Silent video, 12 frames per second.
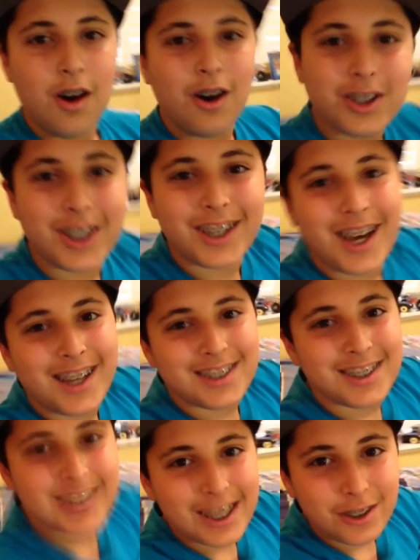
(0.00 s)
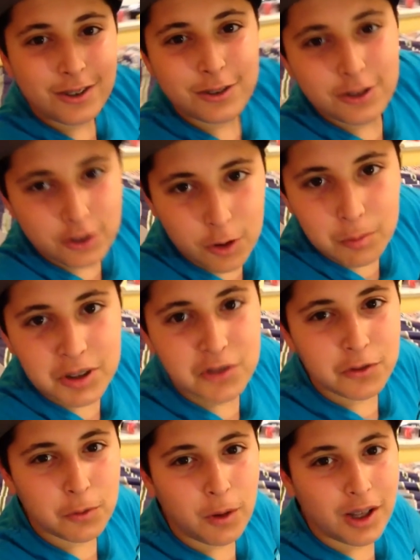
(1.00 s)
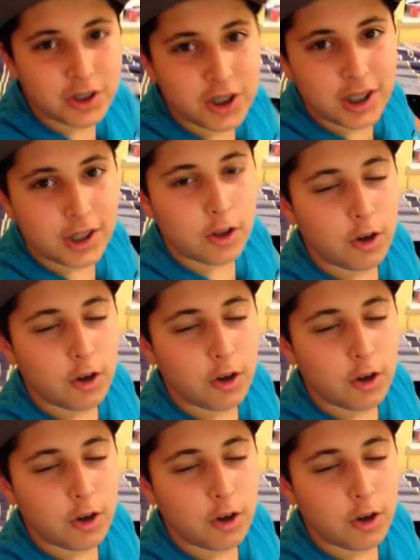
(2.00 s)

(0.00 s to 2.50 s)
Okay guys, thank you so much for watching.